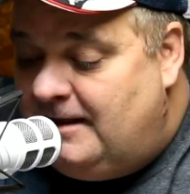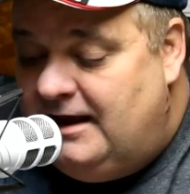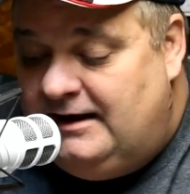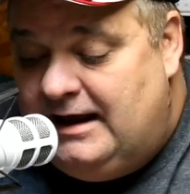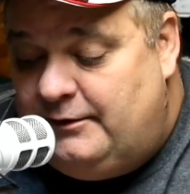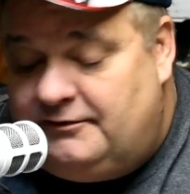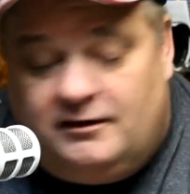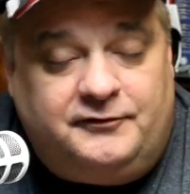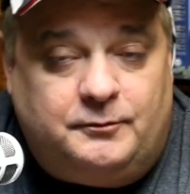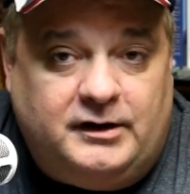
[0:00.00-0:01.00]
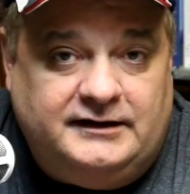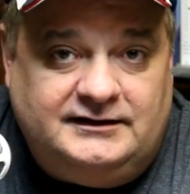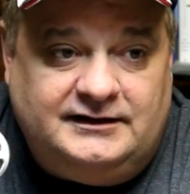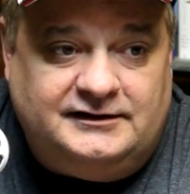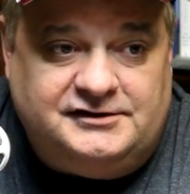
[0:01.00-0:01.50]
And now he's running for
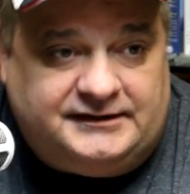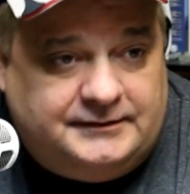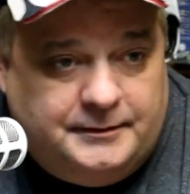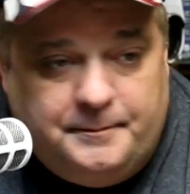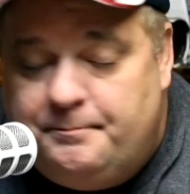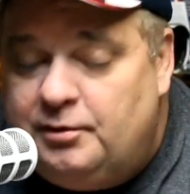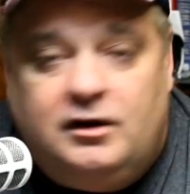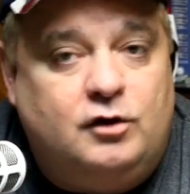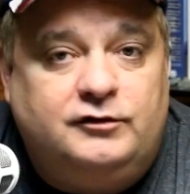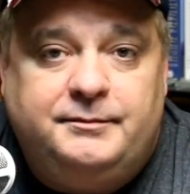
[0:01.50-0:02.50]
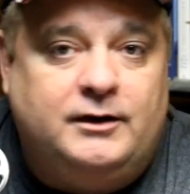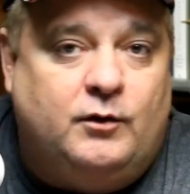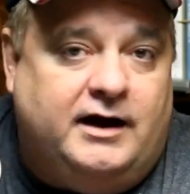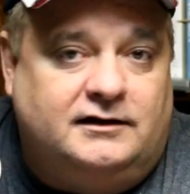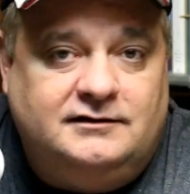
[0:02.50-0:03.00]
president. It just blows me
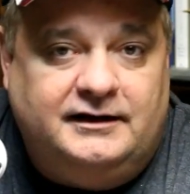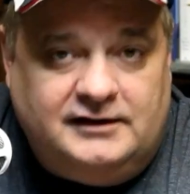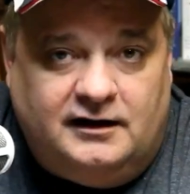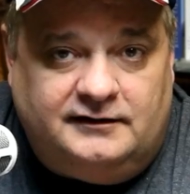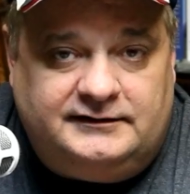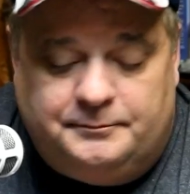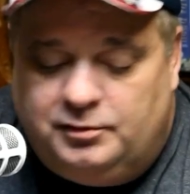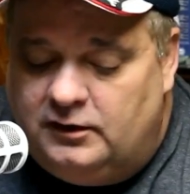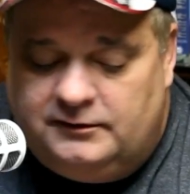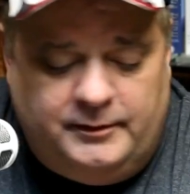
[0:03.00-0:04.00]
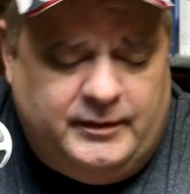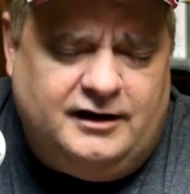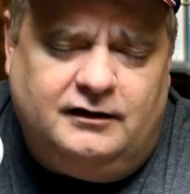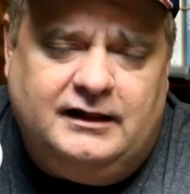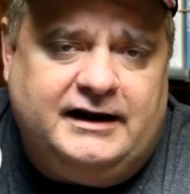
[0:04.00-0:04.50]
away. It does. It blows me away. I
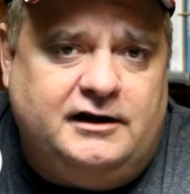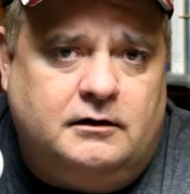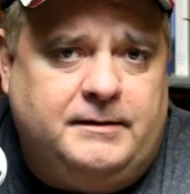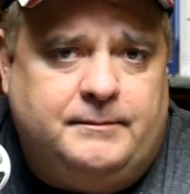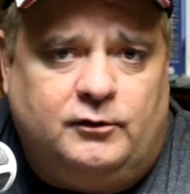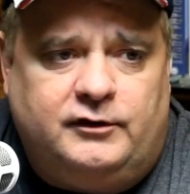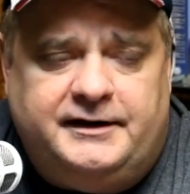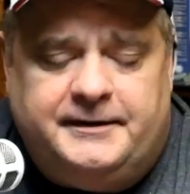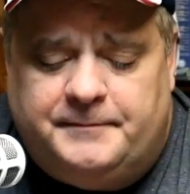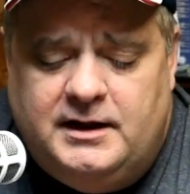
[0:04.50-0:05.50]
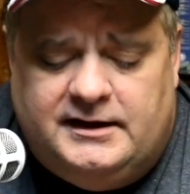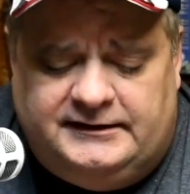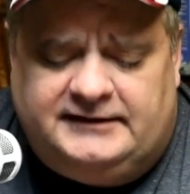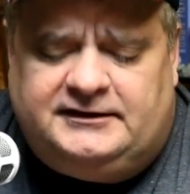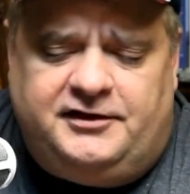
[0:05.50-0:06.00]
know a lot of young people are in him.
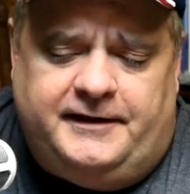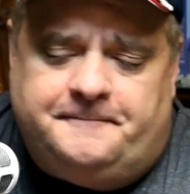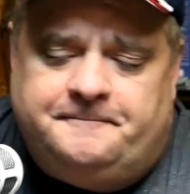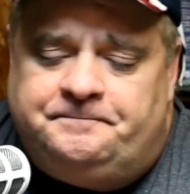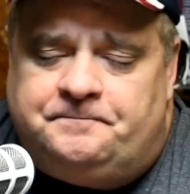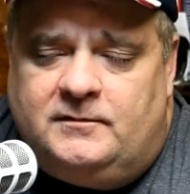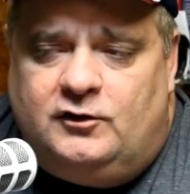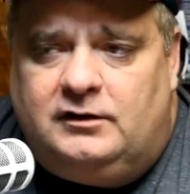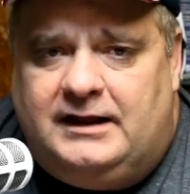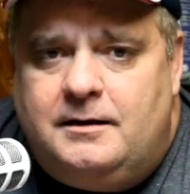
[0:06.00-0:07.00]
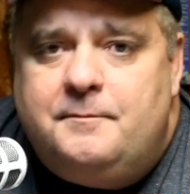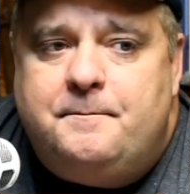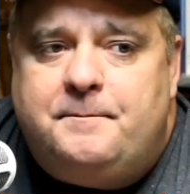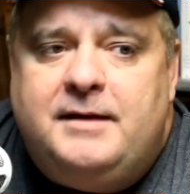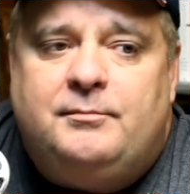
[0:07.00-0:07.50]
So that's the thing. There are a lot
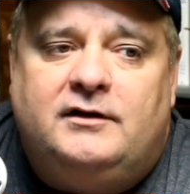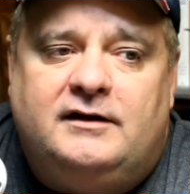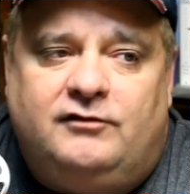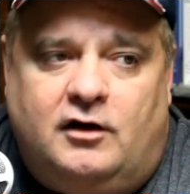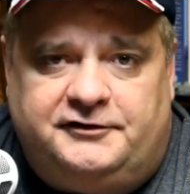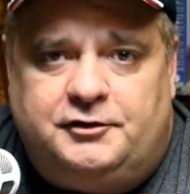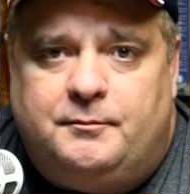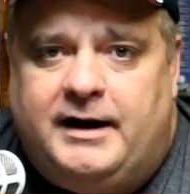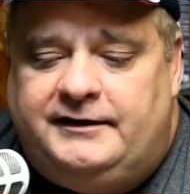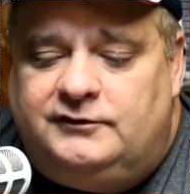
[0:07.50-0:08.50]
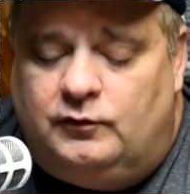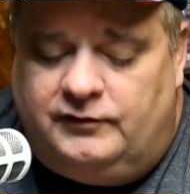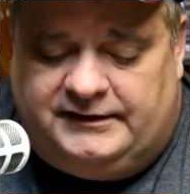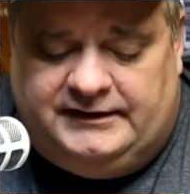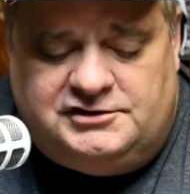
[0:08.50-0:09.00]
of people that have lost their minds
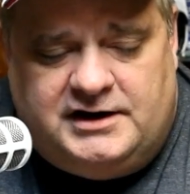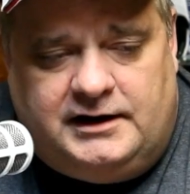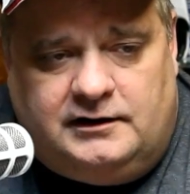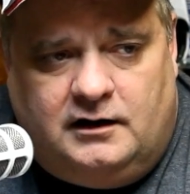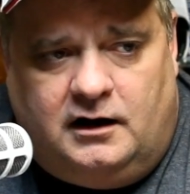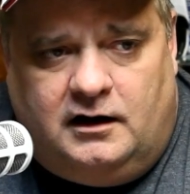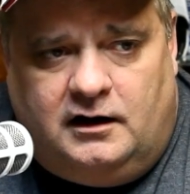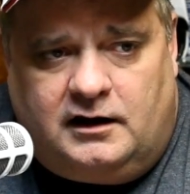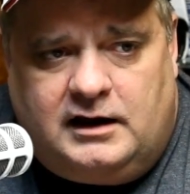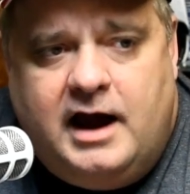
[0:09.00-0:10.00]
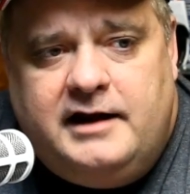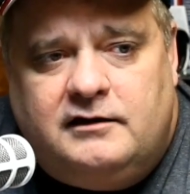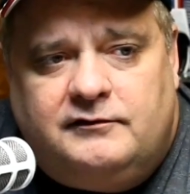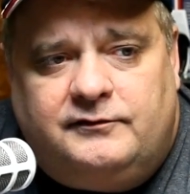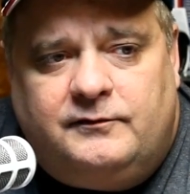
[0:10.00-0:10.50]
over C J uh, kind
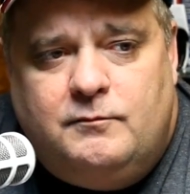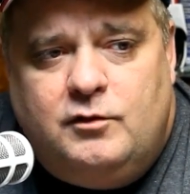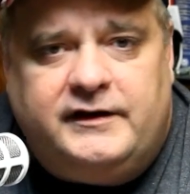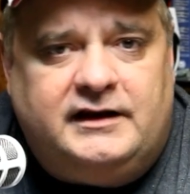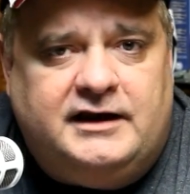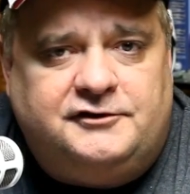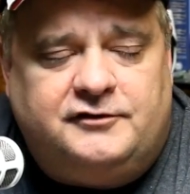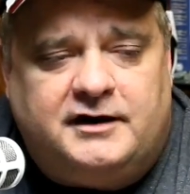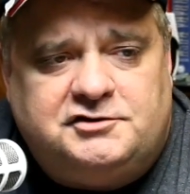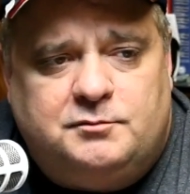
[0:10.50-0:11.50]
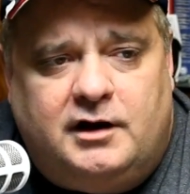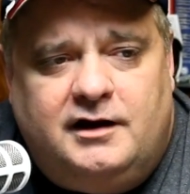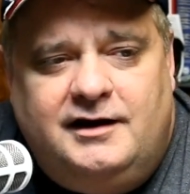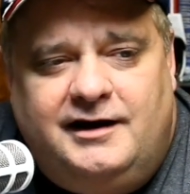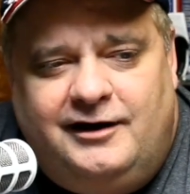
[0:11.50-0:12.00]
of moving in that direction. But
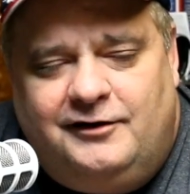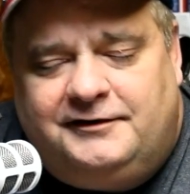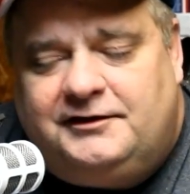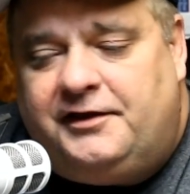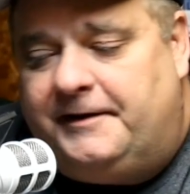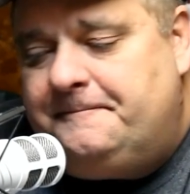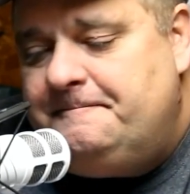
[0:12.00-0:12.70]
here's the thing.